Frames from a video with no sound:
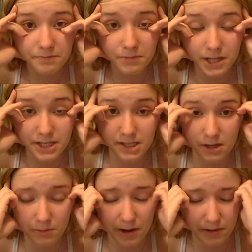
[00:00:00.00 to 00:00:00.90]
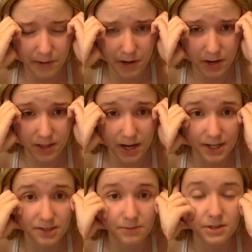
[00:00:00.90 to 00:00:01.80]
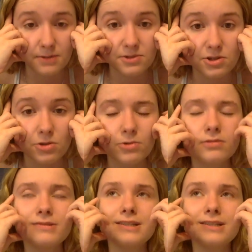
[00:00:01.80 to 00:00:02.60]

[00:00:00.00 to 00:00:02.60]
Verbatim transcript: lazy roundabouting that I sometimes do.